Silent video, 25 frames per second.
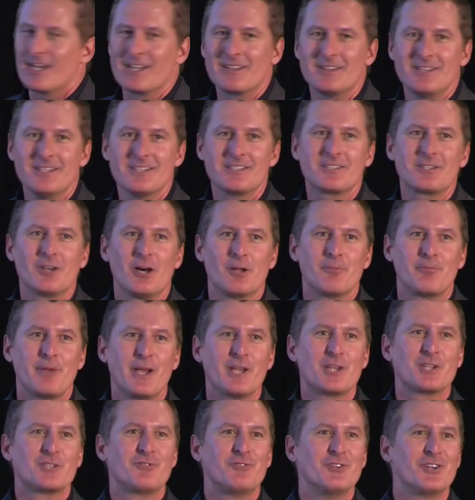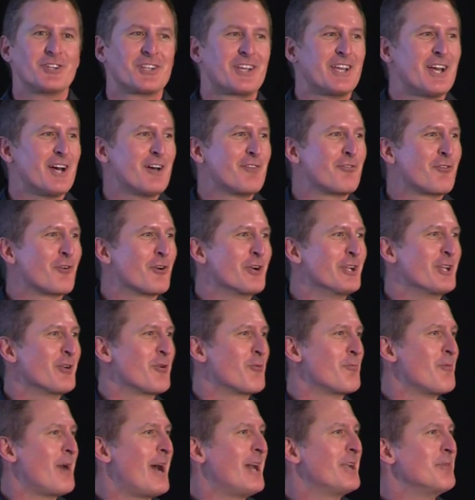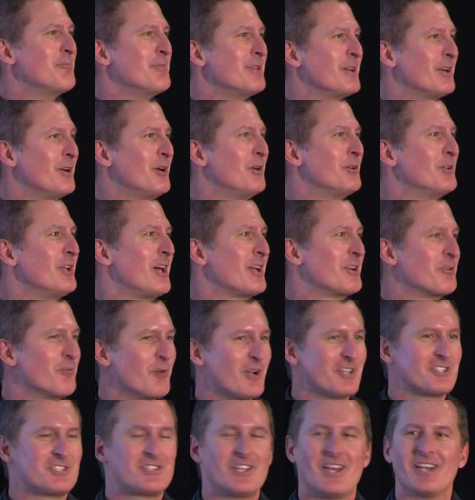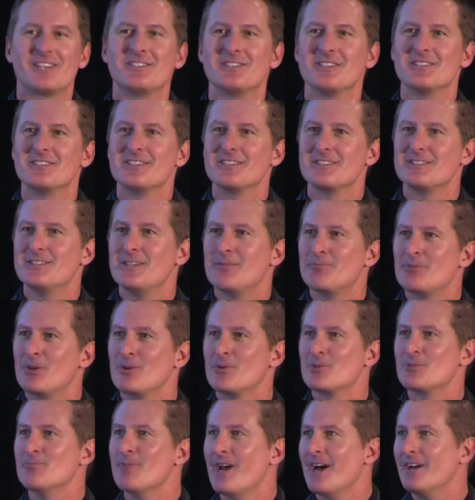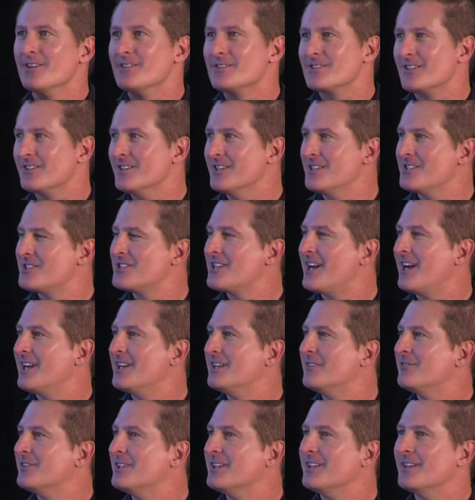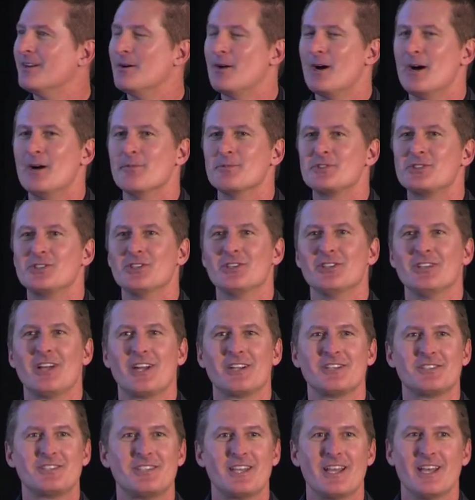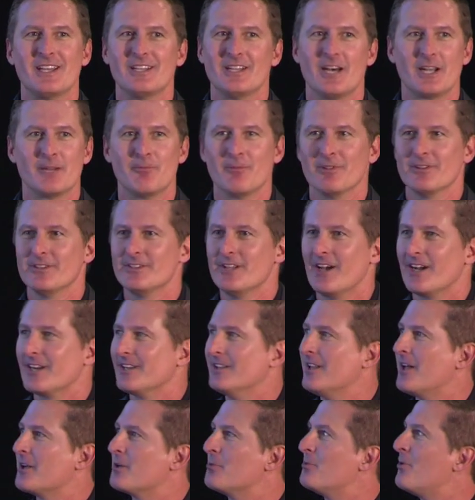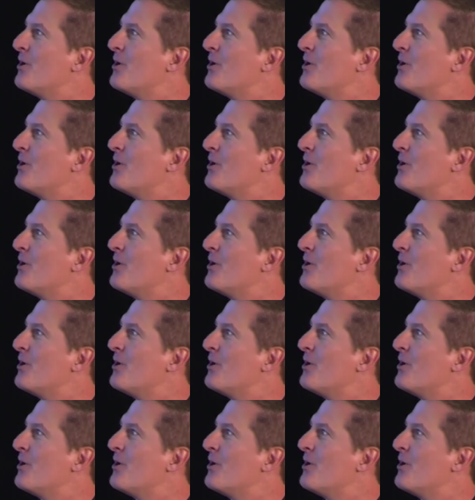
like this called Bakersfield, California, and it reminded me a whole lot of West Texas, except there was mountains on each side of it, still a lot of sand, not a lot of